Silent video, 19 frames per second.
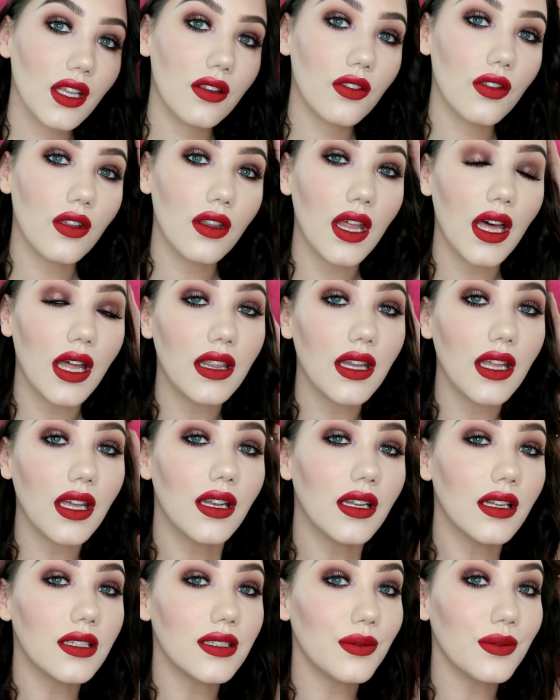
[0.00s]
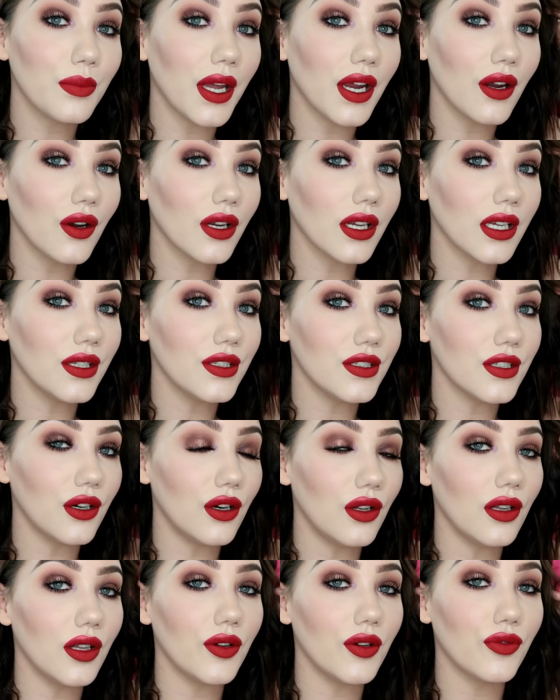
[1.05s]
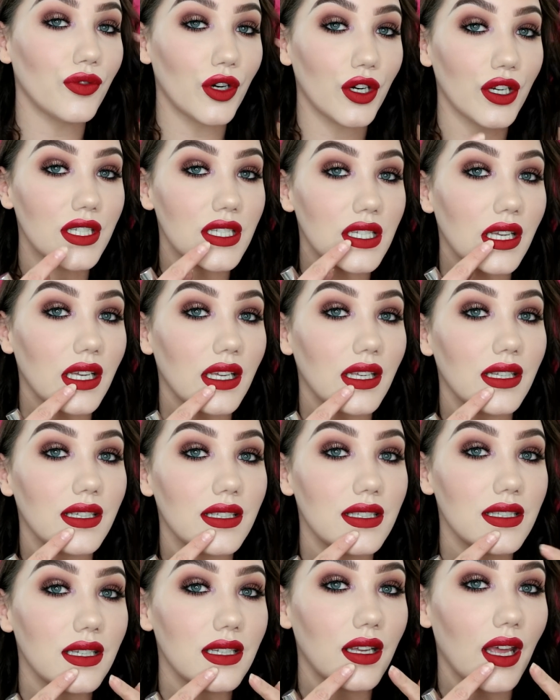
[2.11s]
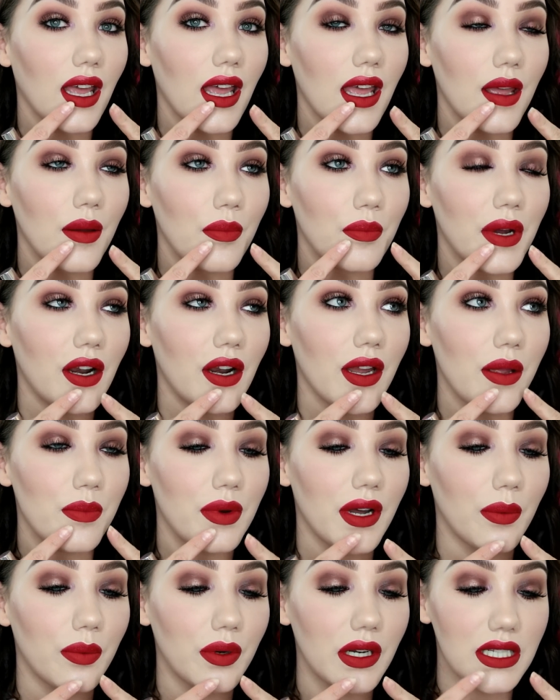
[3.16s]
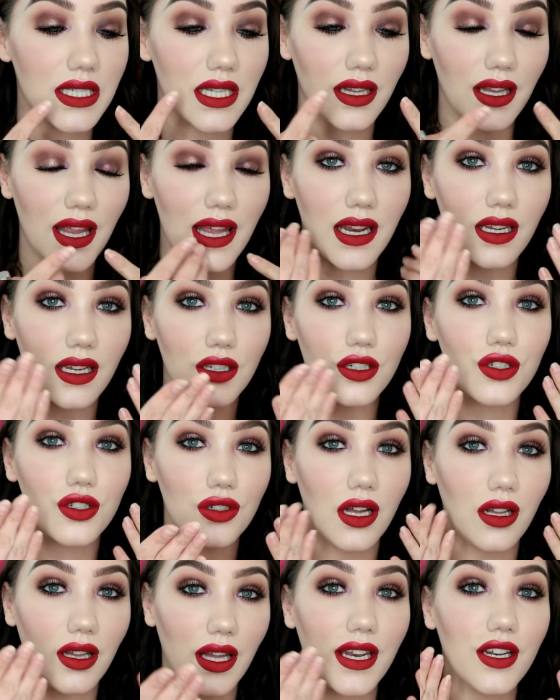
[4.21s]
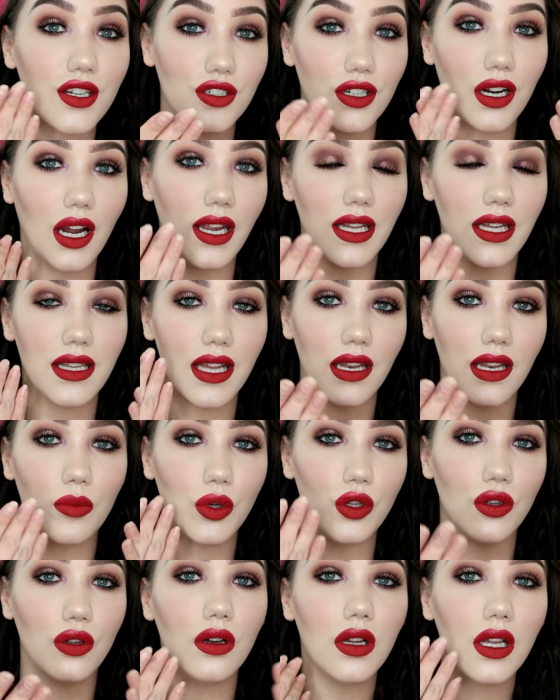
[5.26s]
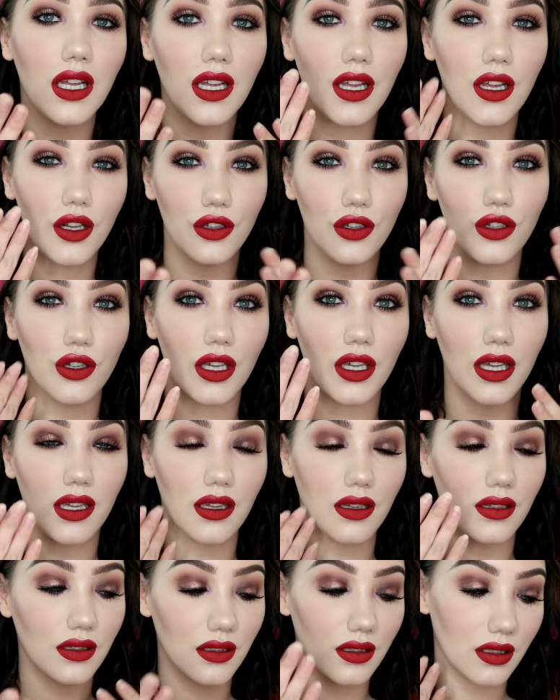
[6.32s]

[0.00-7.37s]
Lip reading: So that then is American Doll versus Barry and Paparazzi. I'll let it dry and then we'll look at it.